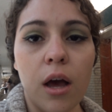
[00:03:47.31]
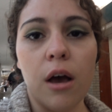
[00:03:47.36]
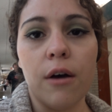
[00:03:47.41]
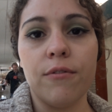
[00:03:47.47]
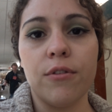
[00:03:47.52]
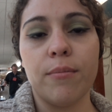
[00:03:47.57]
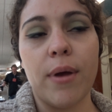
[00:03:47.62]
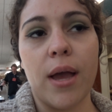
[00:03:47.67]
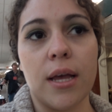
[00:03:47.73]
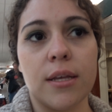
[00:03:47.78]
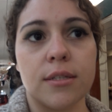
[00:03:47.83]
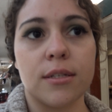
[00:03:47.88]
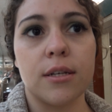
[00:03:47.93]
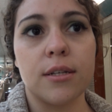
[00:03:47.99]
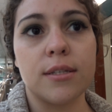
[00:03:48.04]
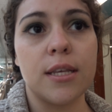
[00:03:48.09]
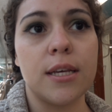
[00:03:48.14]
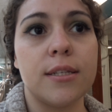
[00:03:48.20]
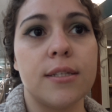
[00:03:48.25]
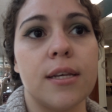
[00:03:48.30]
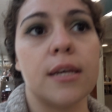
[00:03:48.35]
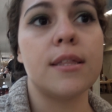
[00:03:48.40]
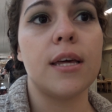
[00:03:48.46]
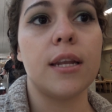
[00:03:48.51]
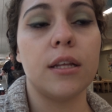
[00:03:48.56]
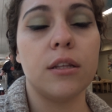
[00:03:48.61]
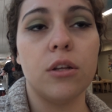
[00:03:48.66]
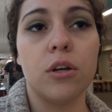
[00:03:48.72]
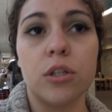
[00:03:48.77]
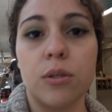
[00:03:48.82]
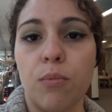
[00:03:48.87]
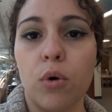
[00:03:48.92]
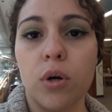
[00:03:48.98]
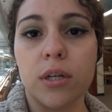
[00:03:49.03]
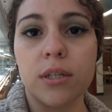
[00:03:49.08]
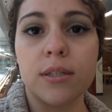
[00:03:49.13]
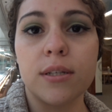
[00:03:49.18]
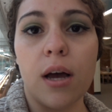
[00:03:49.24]
of the mass, because they said that it looked
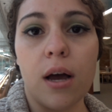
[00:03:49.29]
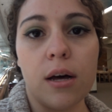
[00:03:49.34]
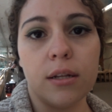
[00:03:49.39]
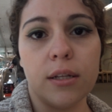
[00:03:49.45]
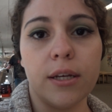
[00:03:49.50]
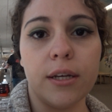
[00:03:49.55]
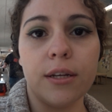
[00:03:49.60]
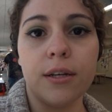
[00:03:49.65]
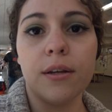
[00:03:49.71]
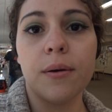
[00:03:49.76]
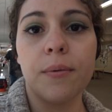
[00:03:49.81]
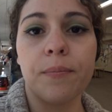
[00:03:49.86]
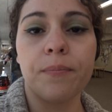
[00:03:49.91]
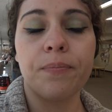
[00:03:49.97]
more solid